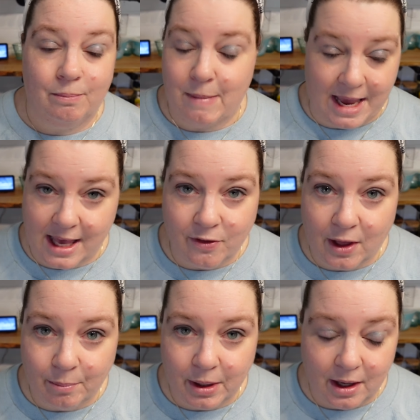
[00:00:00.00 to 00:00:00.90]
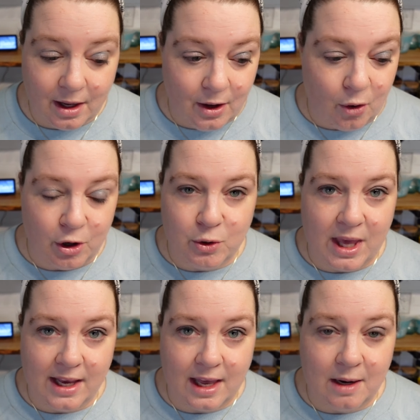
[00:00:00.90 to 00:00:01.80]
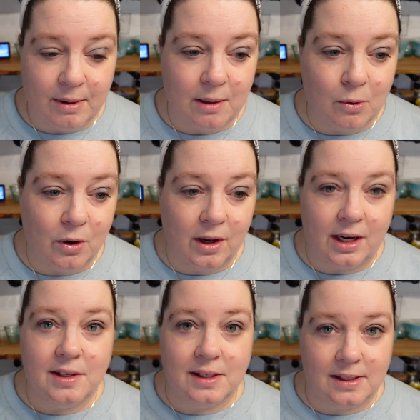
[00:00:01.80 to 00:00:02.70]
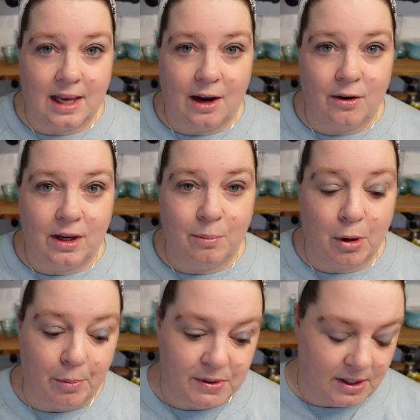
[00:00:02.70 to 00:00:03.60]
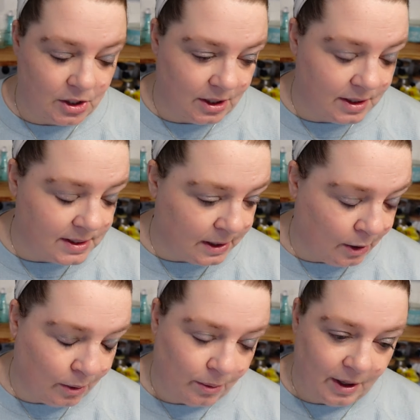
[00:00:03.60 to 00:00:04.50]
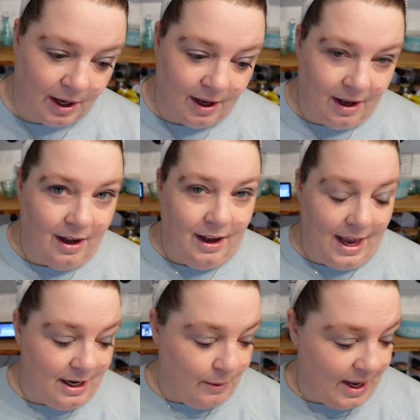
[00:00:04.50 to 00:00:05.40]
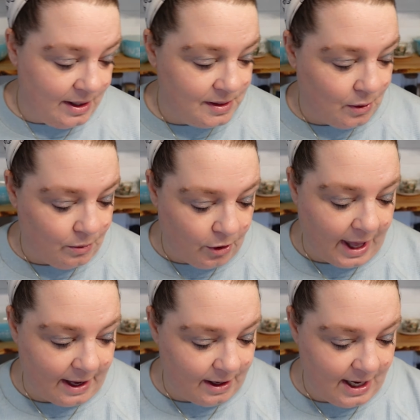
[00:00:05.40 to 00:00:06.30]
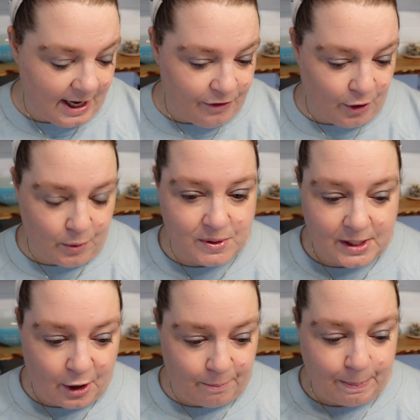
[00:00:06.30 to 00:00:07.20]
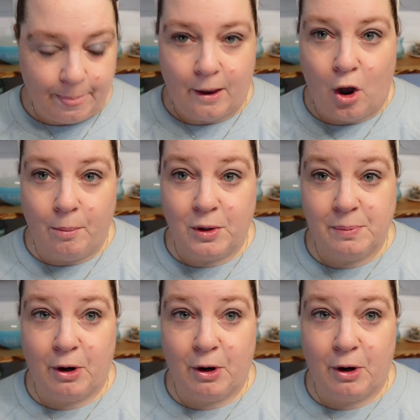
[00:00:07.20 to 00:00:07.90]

making them or you can't get them anymore, it is a scary proposition. So, anyway, so okay, he got those. So, almost